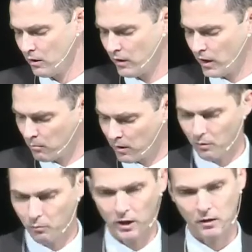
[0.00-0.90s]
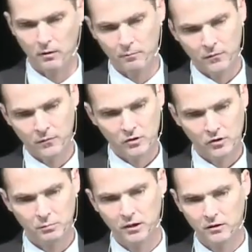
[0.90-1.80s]
they may what?
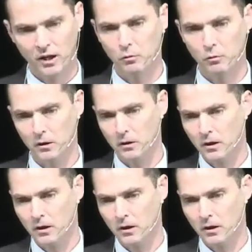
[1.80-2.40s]
Speak thy word.